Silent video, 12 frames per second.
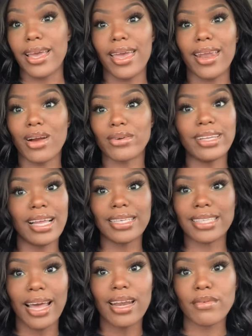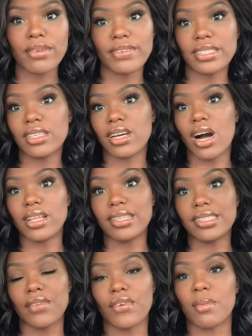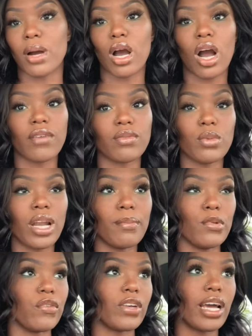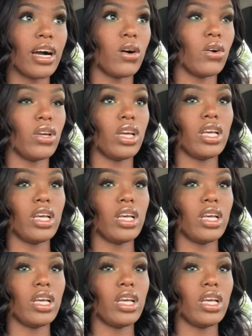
and I realized I never even took all the stuff out of my car from when I moved out.